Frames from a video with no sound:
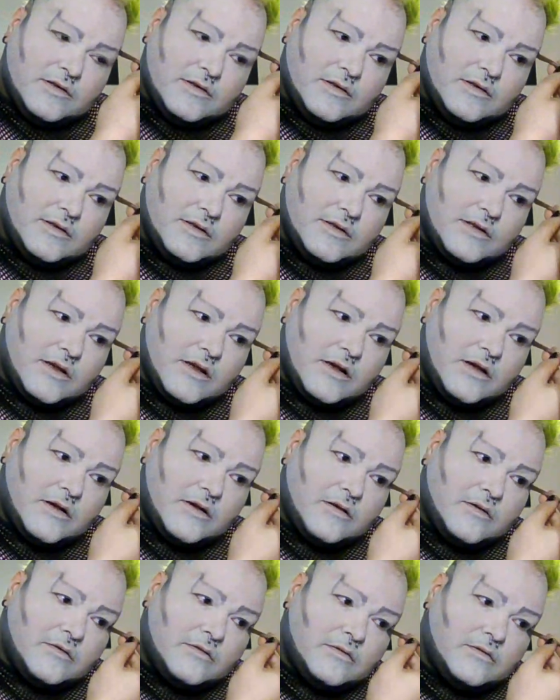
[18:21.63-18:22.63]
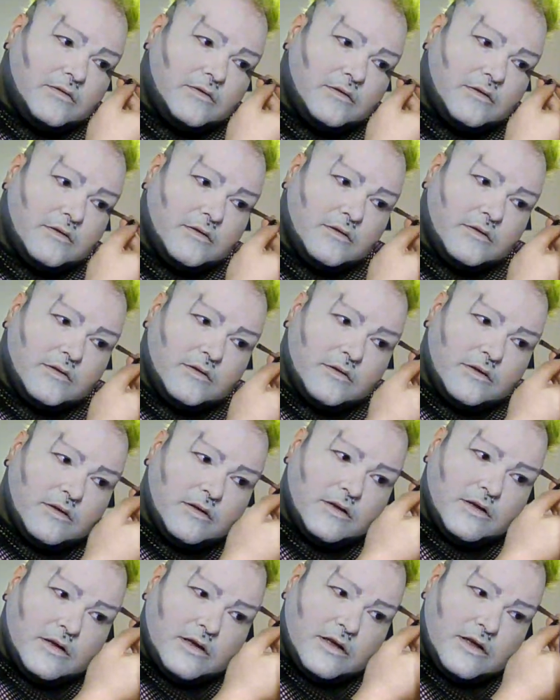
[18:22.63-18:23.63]
So
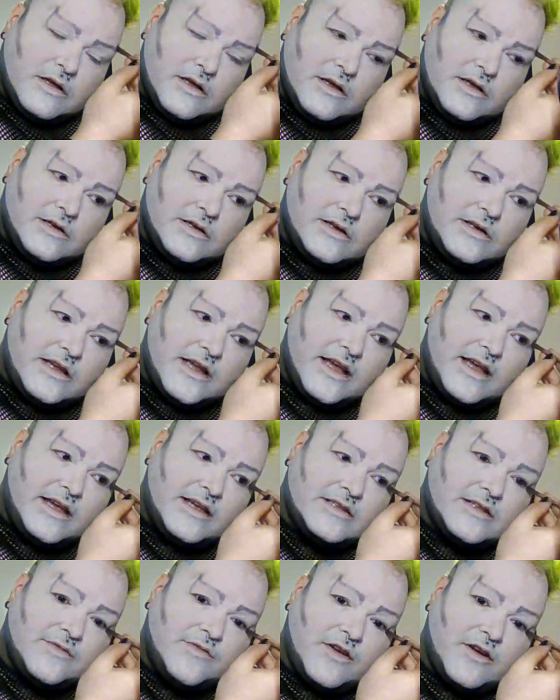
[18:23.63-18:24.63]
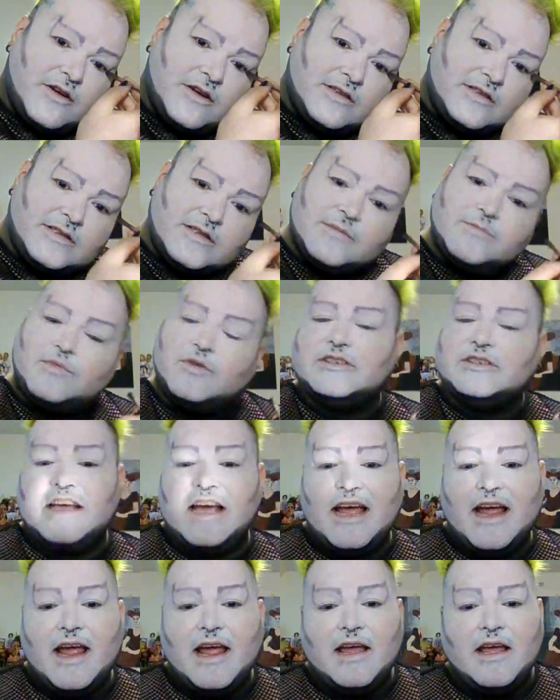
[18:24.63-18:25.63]
today is a very simple
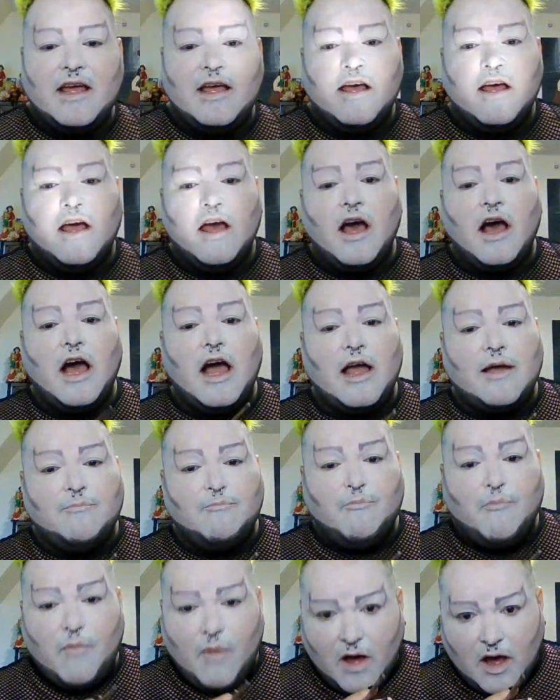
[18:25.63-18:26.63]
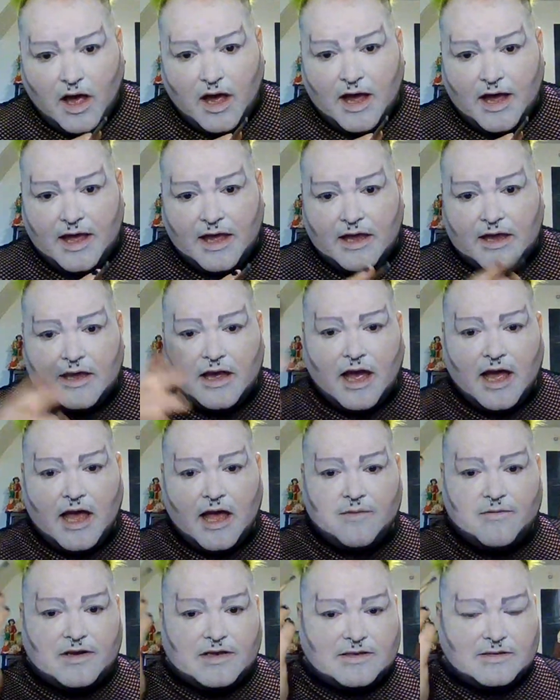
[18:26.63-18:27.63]
day. I
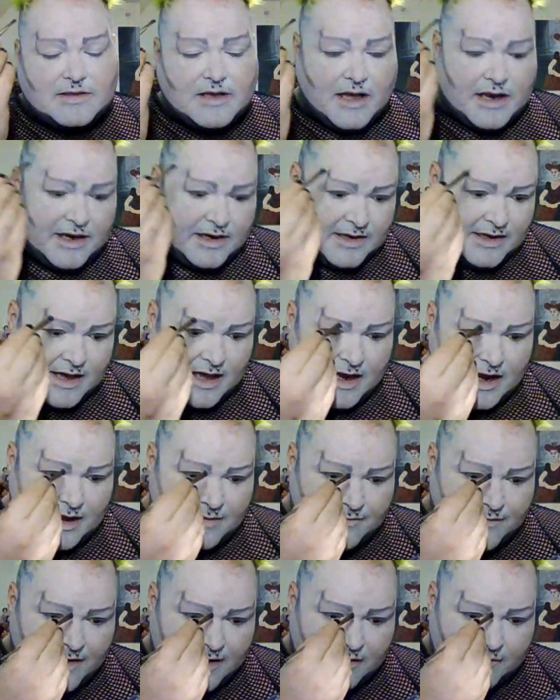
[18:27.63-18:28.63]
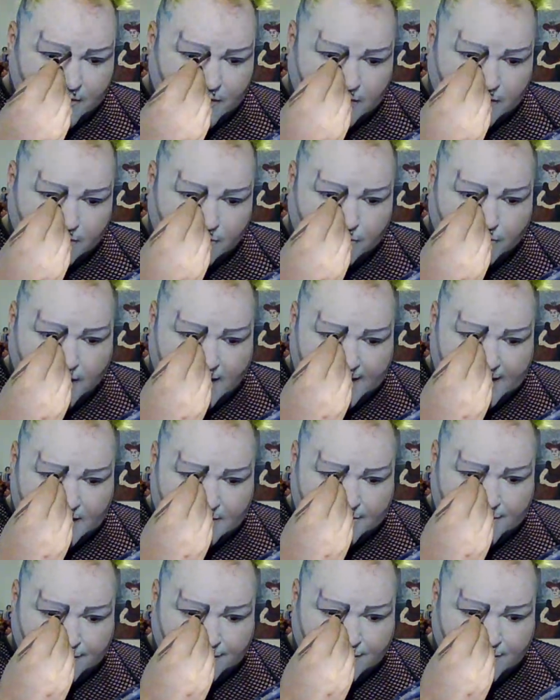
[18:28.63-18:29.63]
haven't decided yet. I think I'm going to wait
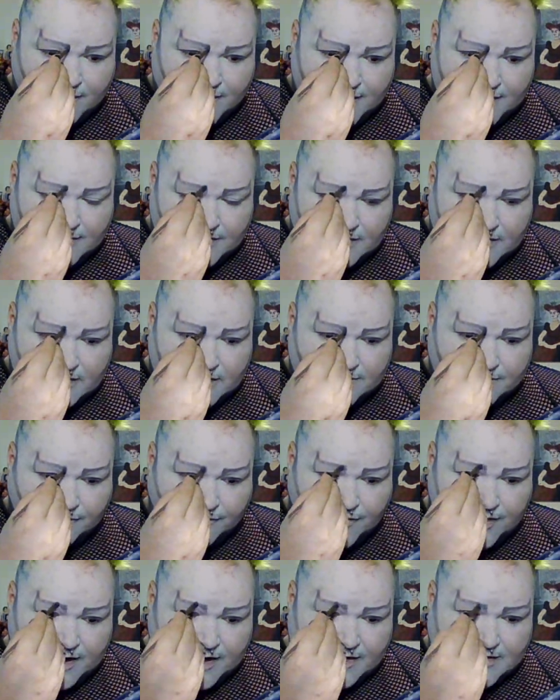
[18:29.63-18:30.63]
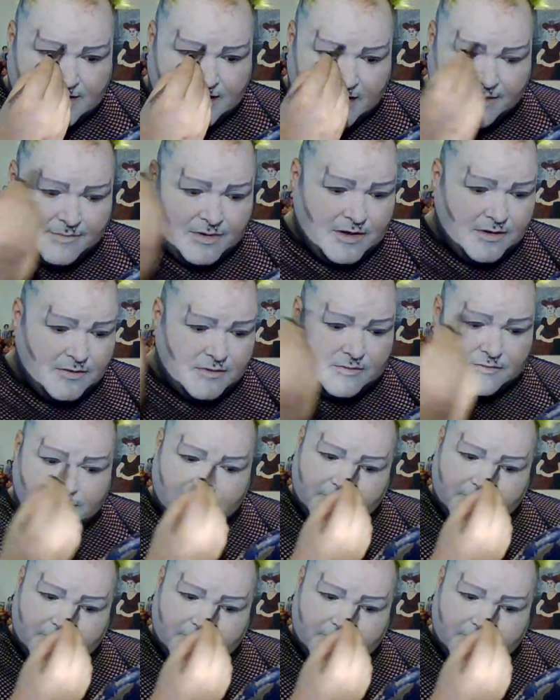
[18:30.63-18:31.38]
before I do the Freaka debut.